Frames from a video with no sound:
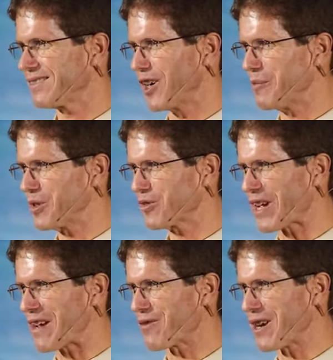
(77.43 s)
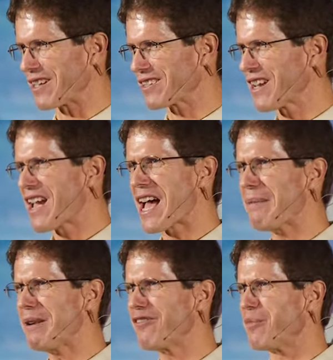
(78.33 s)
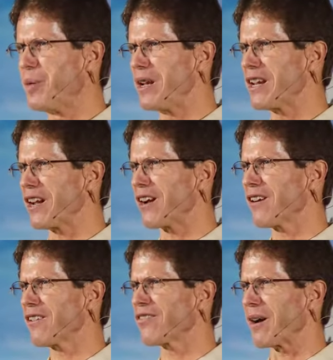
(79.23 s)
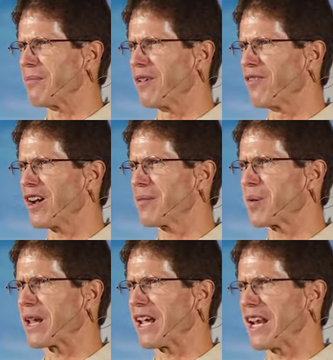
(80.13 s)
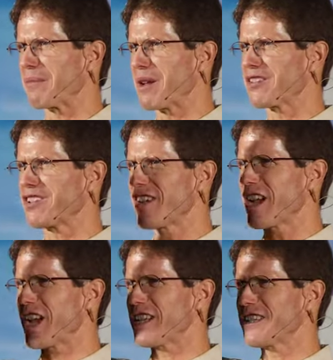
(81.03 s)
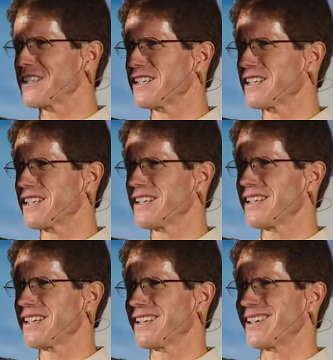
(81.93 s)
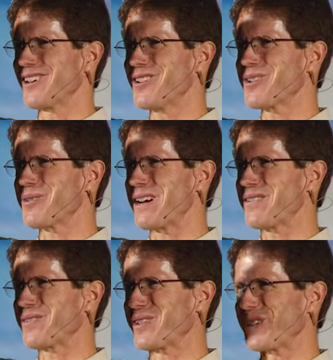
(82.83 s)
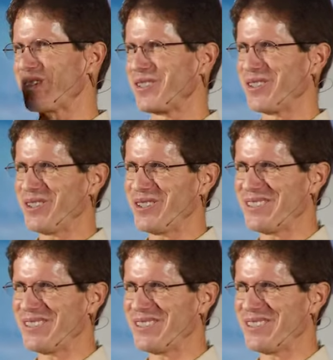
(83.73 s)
almost five weeks. How many have been here from the very beginning? May I see your hands? Oh, quite a few of you.